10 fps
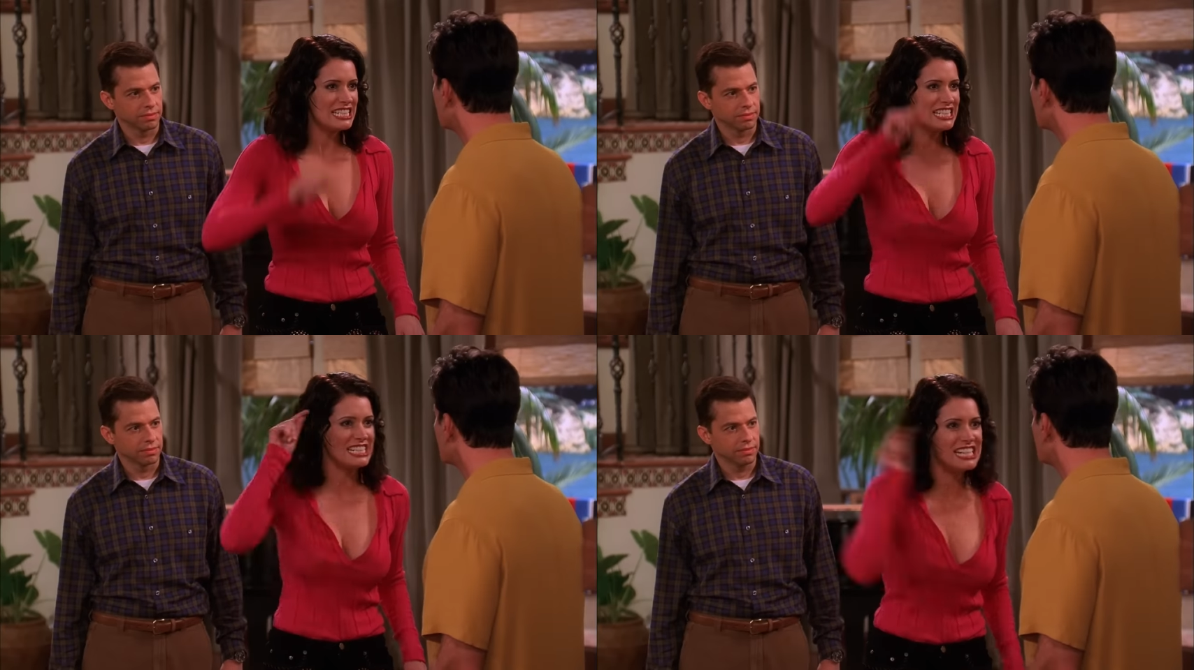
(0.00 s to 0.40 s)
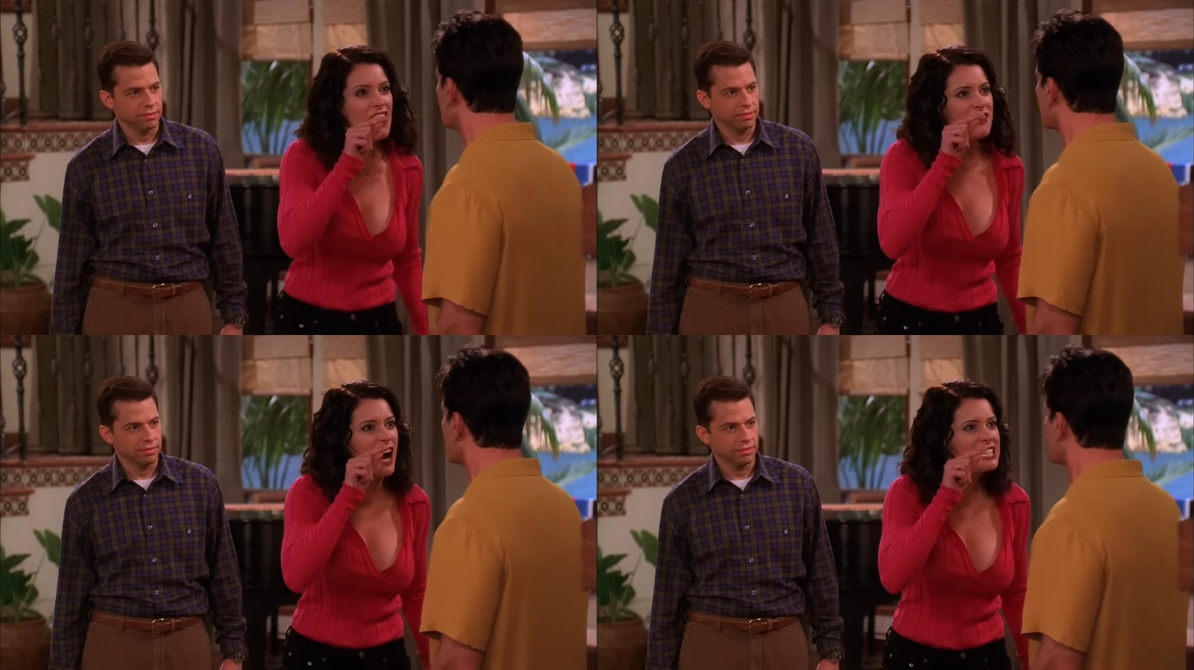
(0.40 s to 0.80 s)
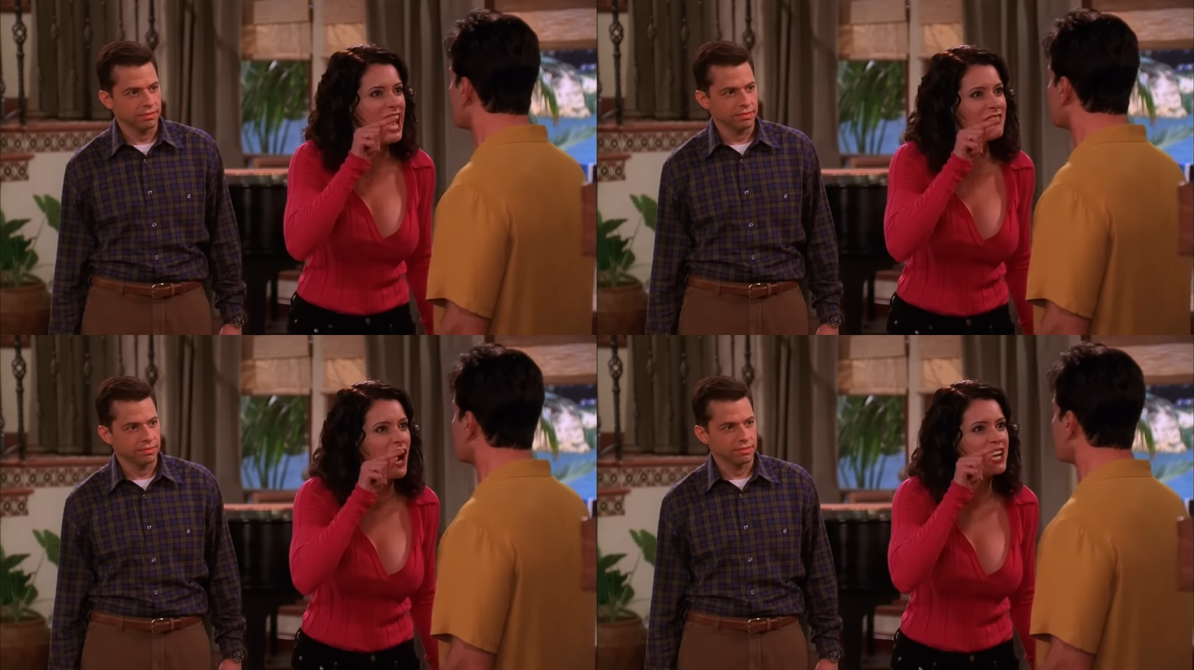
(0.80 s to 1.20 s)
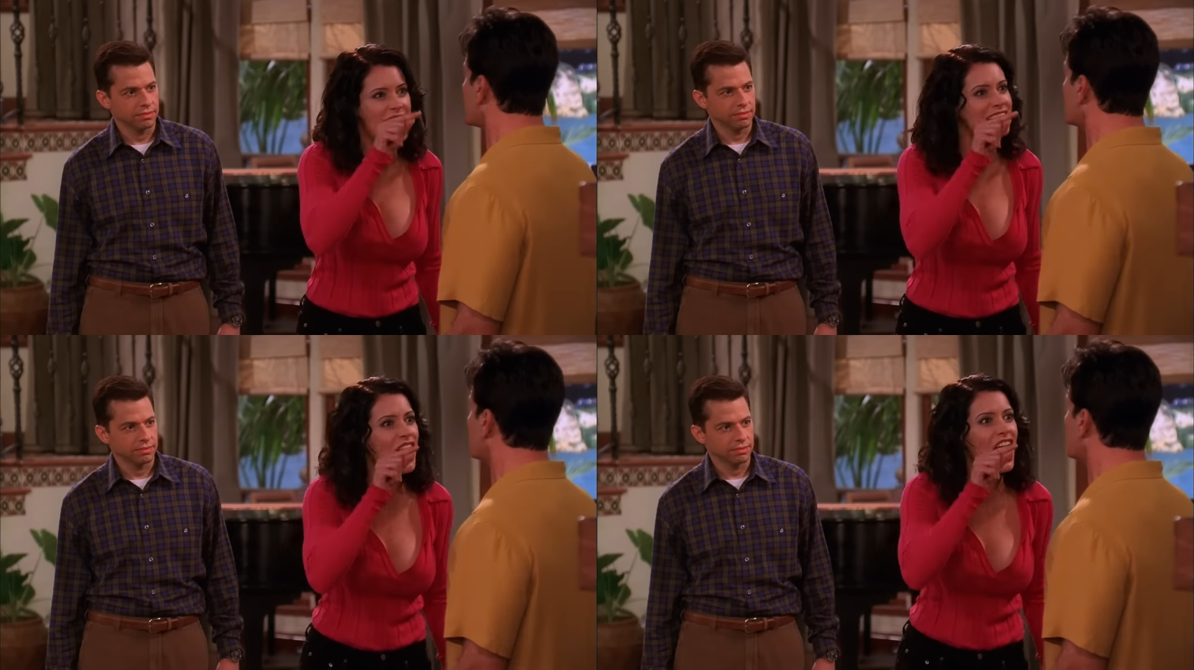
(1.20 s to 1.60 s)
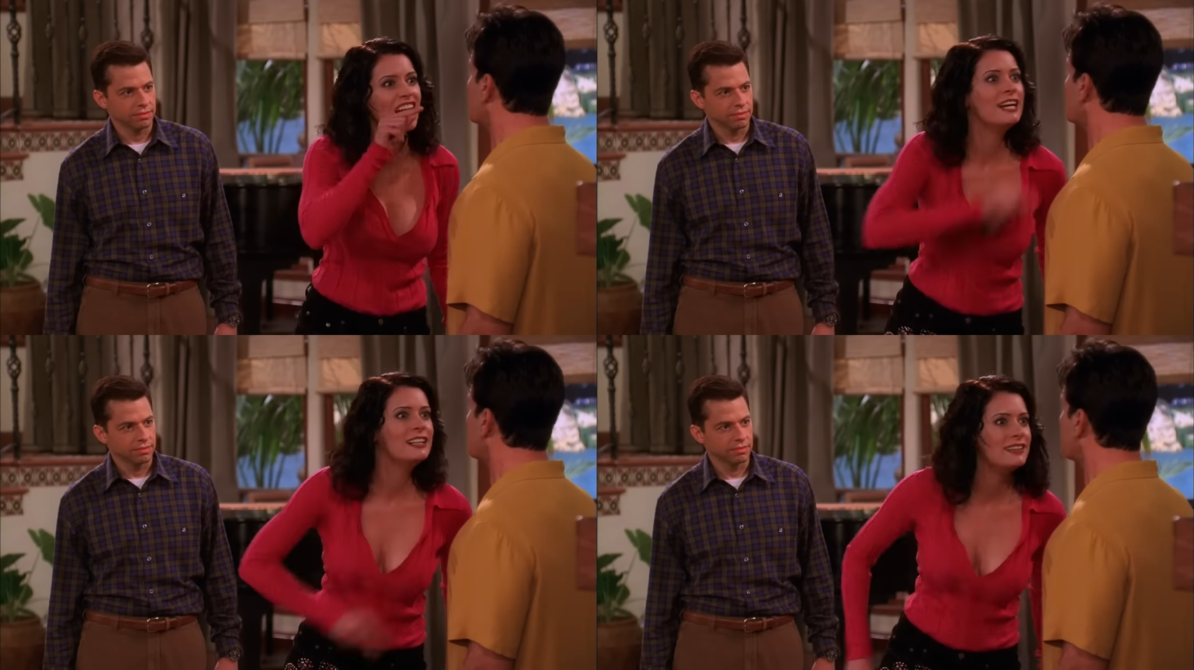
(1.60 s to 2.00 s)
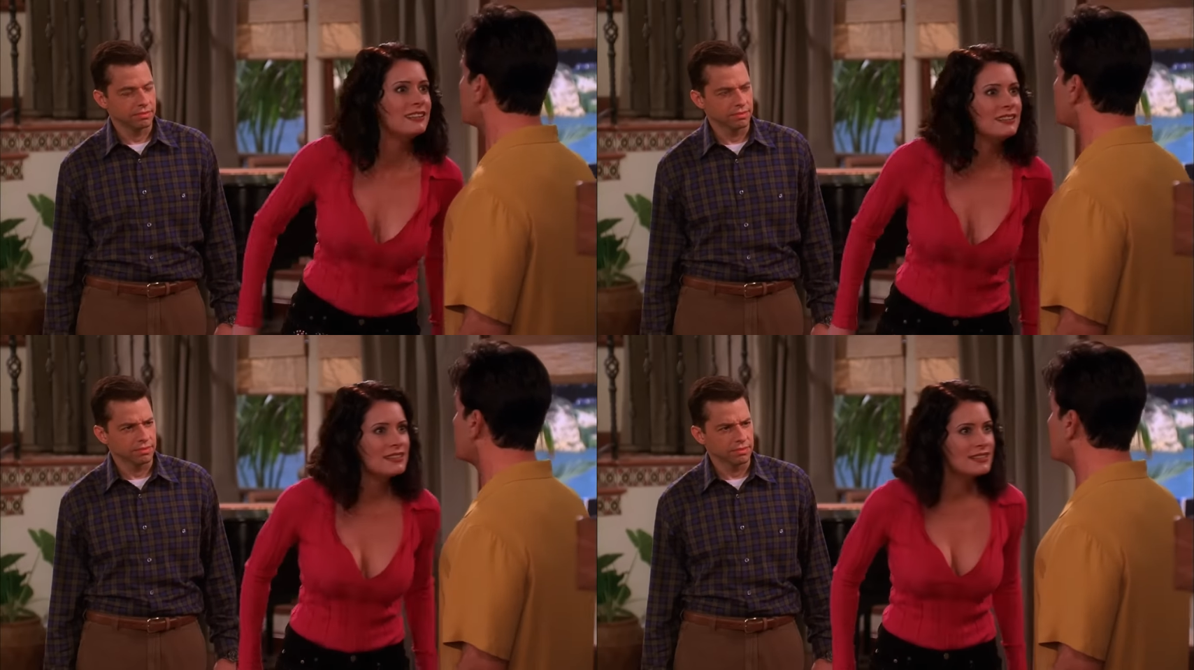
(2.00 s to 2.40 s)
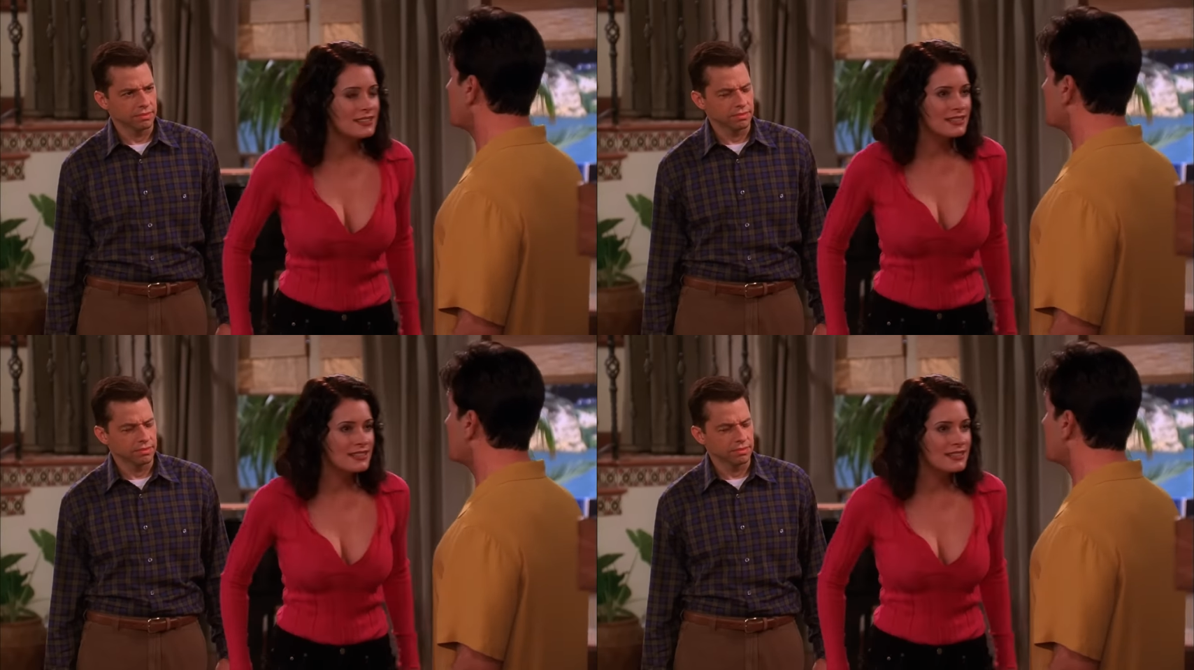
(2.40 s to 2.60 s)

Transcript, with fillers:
Speaker 1: Never, never, never!